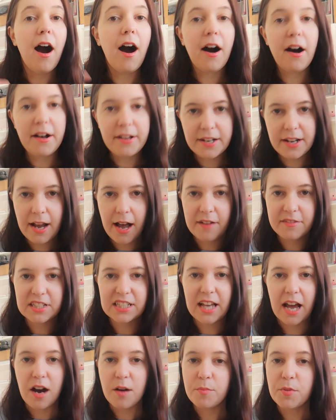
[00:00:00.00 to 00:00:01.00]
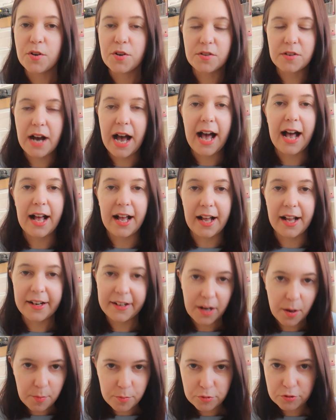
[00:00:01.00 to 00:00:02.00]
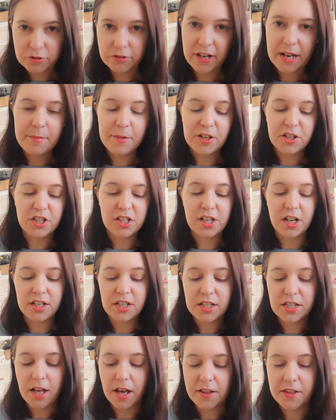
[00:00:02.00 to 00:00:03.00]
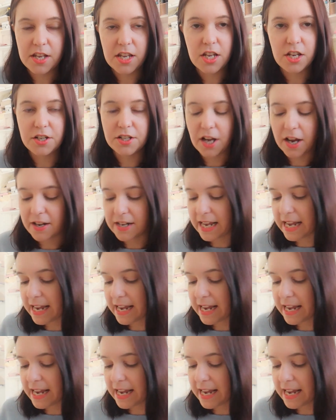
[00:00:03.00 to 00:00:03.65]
I don't have a scalpel, and pretty much chances are that you don't